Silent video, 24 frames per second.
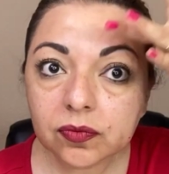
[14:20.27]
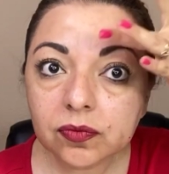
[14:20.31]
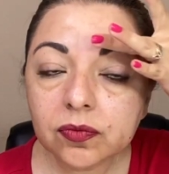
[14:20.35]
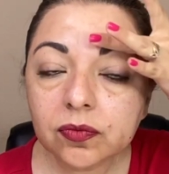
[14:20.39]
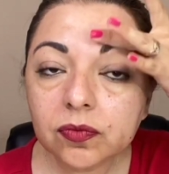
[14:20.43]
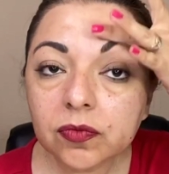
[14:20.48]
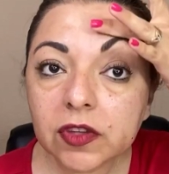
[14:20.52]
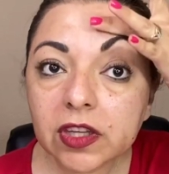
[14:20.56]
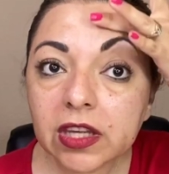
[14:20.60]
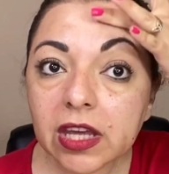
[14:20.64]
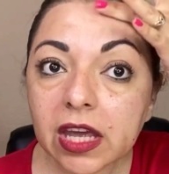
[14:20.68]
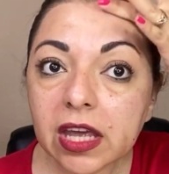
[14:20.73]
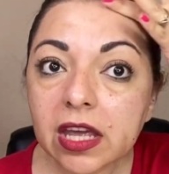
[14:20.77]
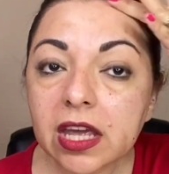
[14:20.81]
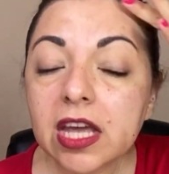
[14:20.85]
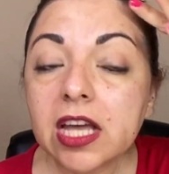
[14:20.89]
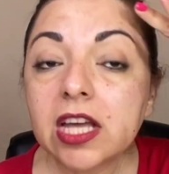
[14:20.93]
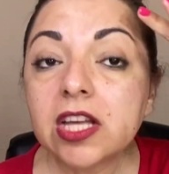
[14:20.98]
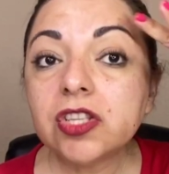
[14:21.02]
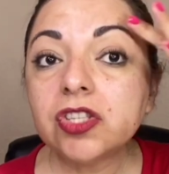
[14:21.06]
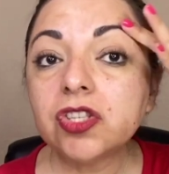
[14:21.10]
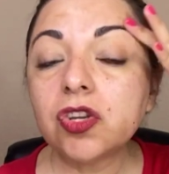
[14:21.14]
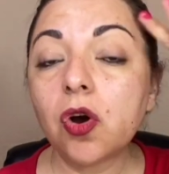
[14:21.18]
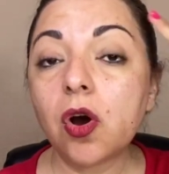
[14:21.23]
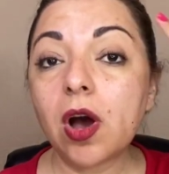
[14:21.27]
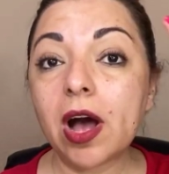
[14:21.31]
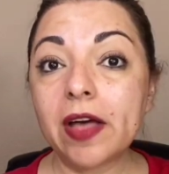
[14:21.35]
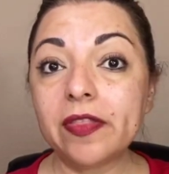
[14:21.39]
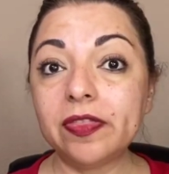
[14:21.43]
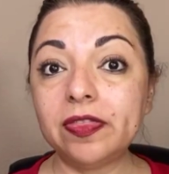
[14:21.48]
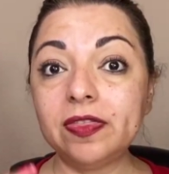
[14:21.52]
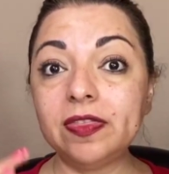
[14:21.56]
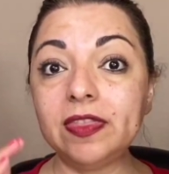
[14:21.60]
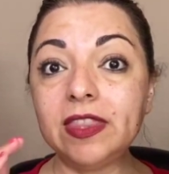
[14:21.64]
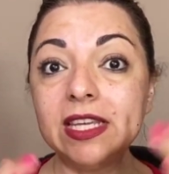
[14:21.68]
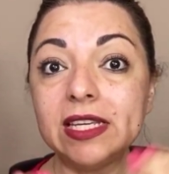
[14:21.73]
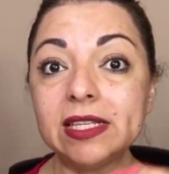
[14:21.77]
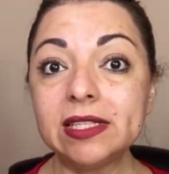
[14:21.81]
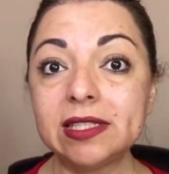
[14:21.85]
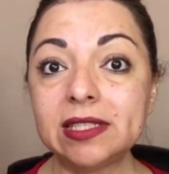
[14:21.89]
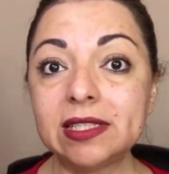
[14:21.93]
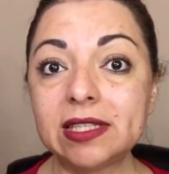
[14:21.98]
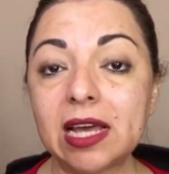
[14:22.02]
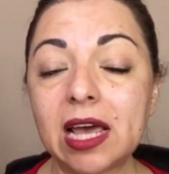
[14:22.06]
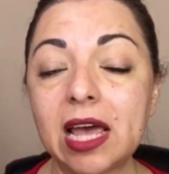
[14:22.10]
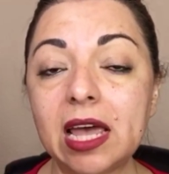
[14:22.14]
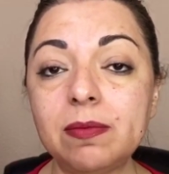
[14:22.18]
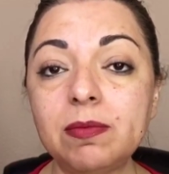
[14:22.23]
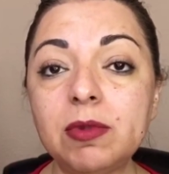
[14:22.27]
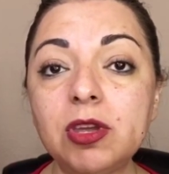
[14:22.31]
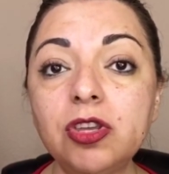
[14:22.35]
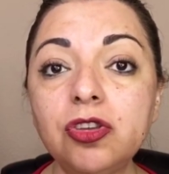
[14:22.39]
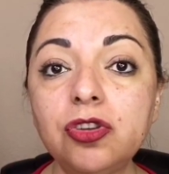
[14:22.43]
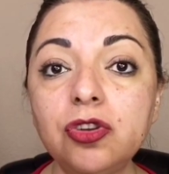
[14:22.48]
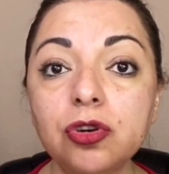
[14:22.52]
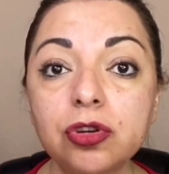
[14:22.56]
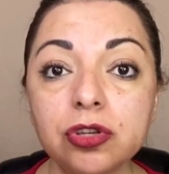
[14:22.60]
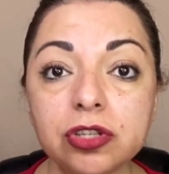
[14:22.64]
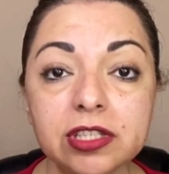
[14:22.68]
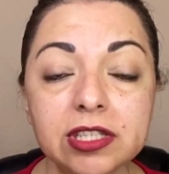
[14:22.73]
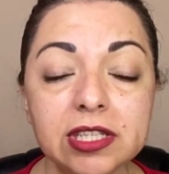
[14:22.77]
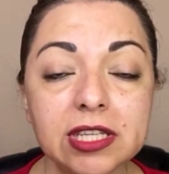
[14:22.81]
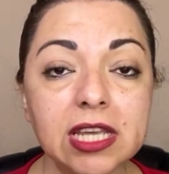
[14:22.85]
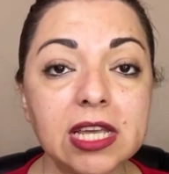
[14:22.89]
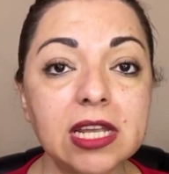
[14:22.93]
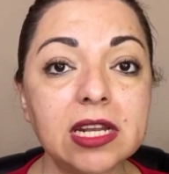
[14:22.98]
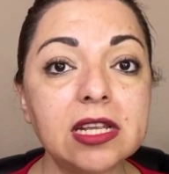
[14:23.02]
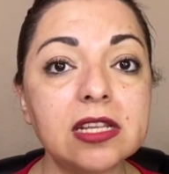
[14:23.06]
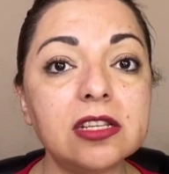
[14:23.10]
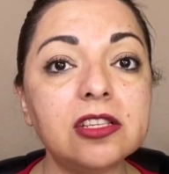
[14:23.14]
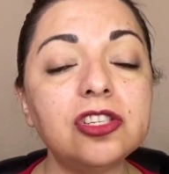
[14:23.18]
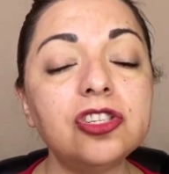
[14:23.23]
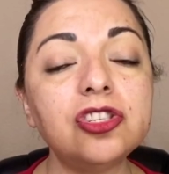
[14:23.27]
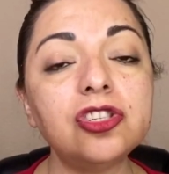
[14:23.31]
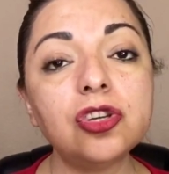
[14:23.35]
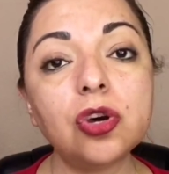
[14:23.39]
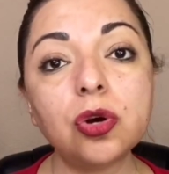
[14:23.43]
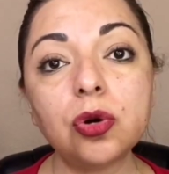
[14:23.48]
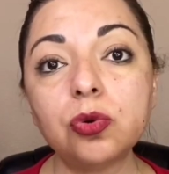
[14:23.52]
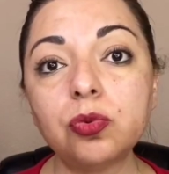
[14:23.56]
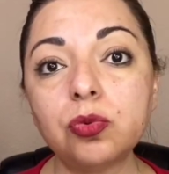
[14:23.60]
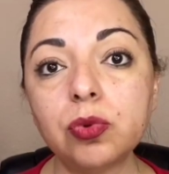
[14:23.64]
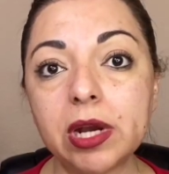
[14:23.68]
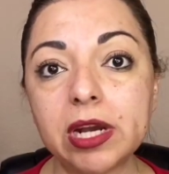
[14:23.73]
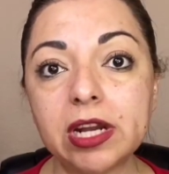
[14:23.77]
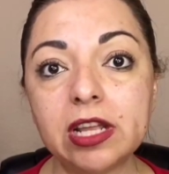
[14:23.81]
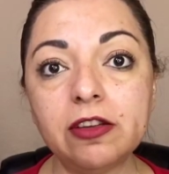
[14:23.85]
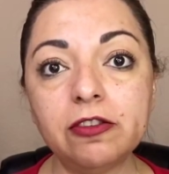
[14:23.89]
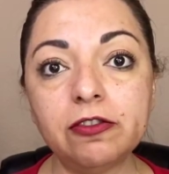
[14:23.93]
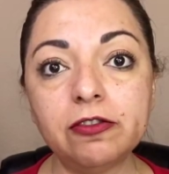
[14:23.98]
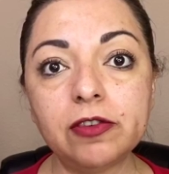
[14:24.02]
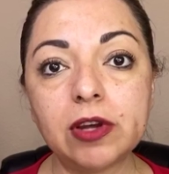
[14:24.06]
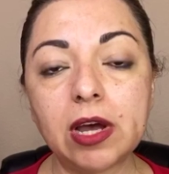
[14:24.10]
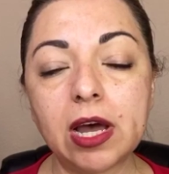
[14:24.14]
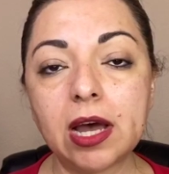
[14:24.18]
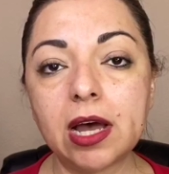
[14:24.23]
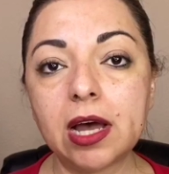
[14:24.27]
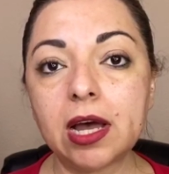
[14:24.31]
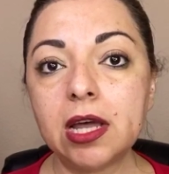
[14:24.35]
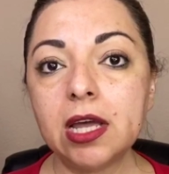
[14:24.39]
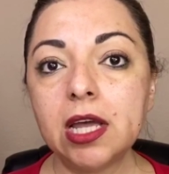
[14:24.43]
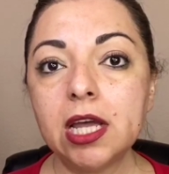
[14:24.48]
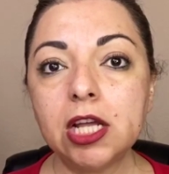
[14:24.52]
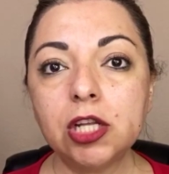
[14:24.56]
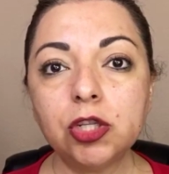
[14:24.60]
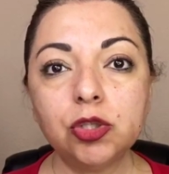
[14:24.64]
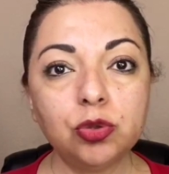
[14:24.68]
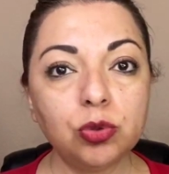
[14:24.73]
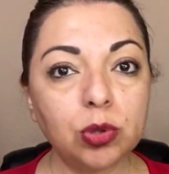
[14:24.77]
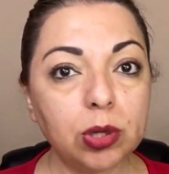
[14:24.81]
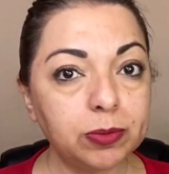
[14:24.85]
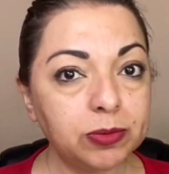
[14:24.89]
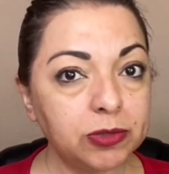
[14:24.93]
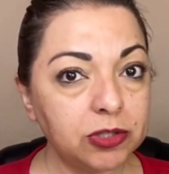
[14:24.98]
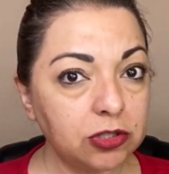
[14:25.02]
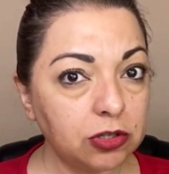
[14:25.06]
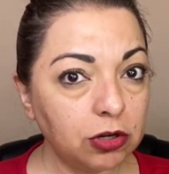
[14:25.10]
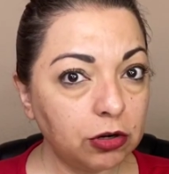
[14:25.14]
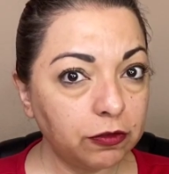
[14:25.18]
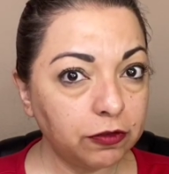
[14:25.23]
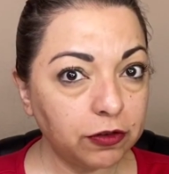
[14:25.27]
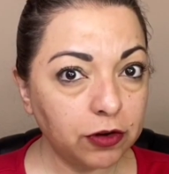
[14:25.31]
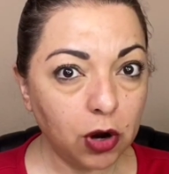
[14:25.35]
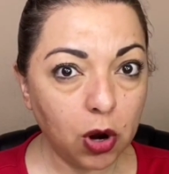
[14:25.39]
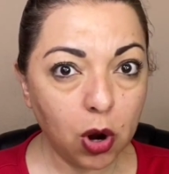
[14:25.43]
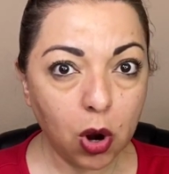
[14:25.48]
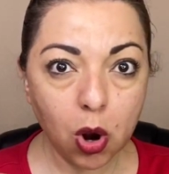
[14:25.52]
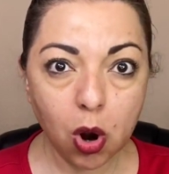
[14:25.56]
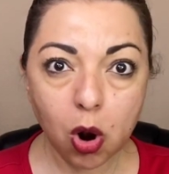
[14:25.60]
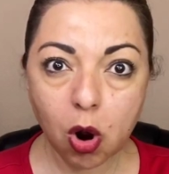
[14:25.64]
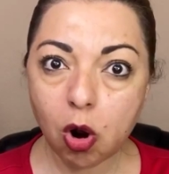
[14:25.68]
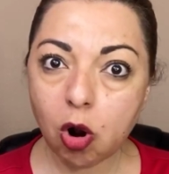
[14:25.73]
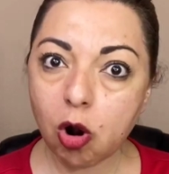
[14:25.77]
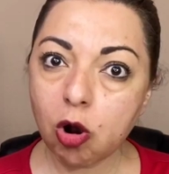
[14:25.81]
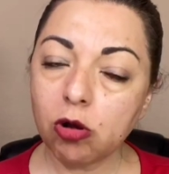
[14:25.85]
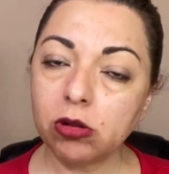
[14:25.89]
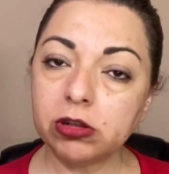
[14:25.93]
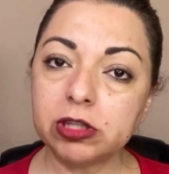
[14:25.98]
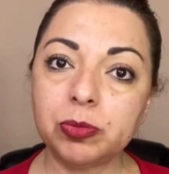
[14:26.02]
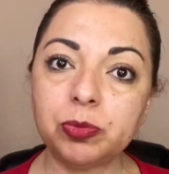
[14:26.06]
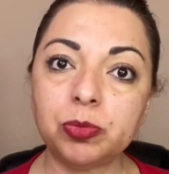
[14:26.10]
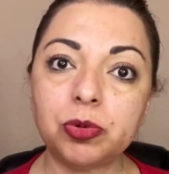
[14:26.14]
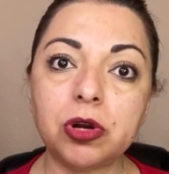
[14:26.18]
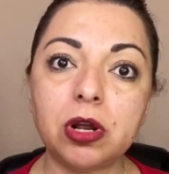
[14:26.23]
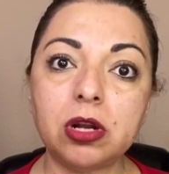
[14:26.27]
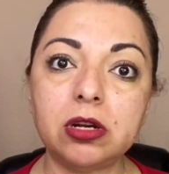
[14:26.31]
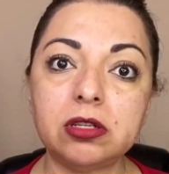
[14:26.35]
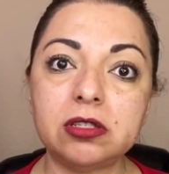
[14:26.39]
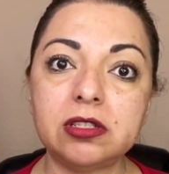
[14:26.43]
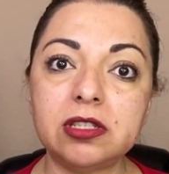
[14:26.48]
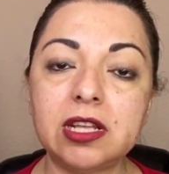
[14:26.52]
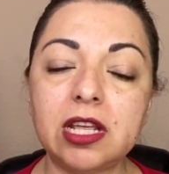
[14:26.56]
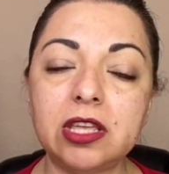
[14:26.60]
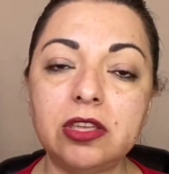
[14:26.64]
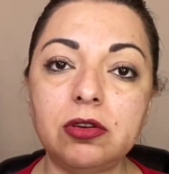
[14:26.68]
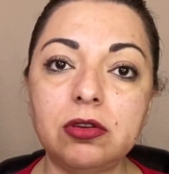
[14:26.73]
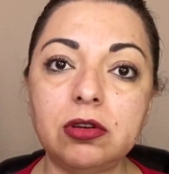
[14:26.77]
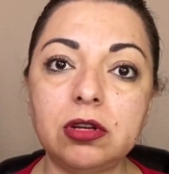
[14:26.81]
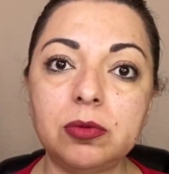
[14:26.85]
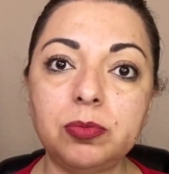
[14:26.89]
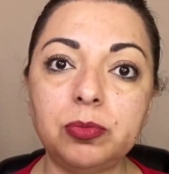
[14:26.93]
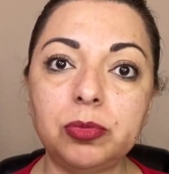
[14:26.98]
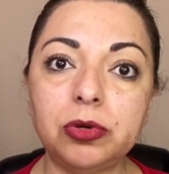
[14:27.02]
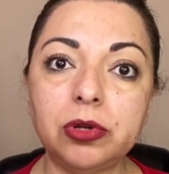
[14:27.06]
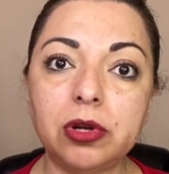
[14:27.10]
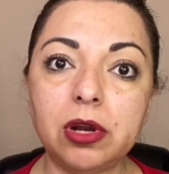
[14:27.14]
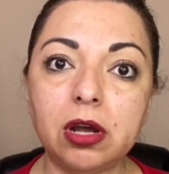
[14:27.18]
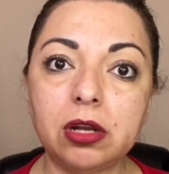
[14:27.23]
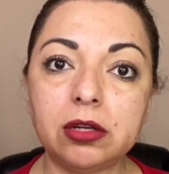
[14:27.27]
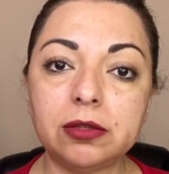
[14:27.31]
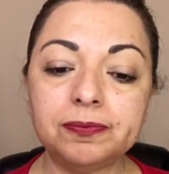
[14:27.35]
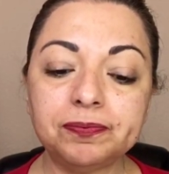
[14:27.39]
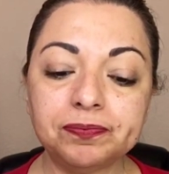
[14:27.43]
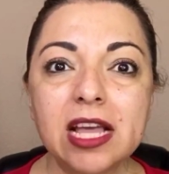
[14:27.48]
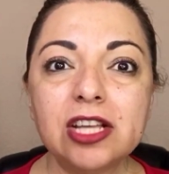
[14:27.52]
Okay, so at this time your skin is so ready to absorb all the products that you're going to put on.